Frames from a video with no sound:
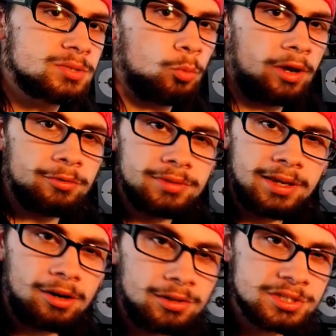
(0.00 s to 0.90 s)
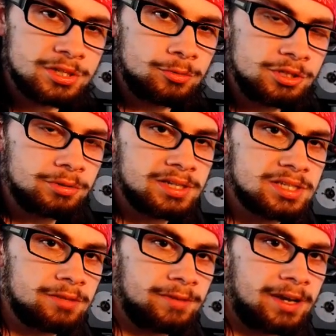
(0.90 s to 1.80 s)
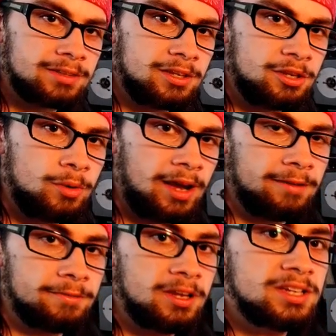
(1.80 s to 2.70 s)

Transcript: why don't they also address the fact that you have